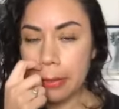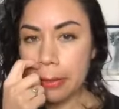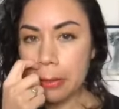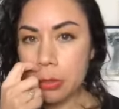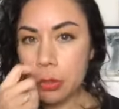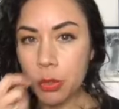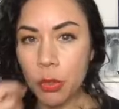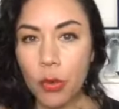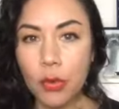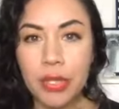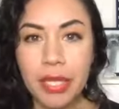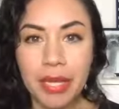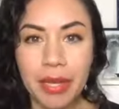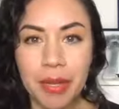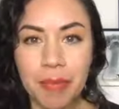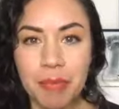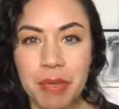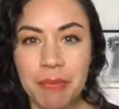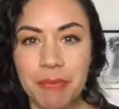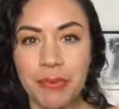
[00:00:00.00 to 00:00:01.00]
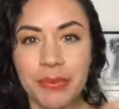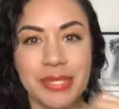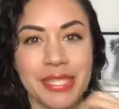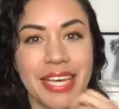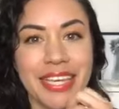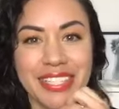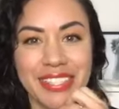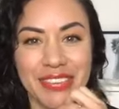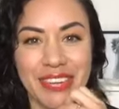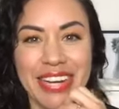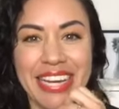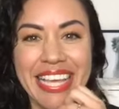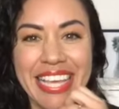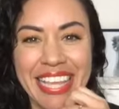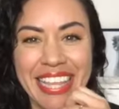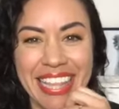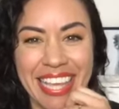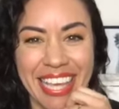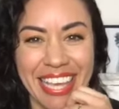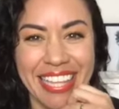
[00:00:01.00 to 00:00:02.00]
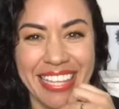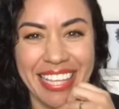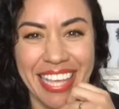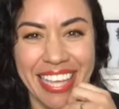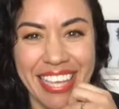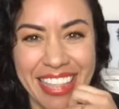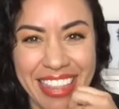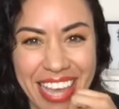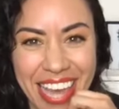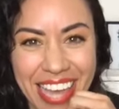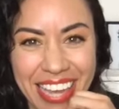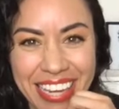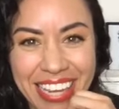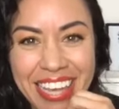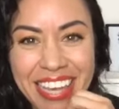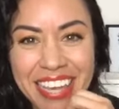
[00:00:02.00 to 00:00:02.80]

trolling on people's sites or anything like that.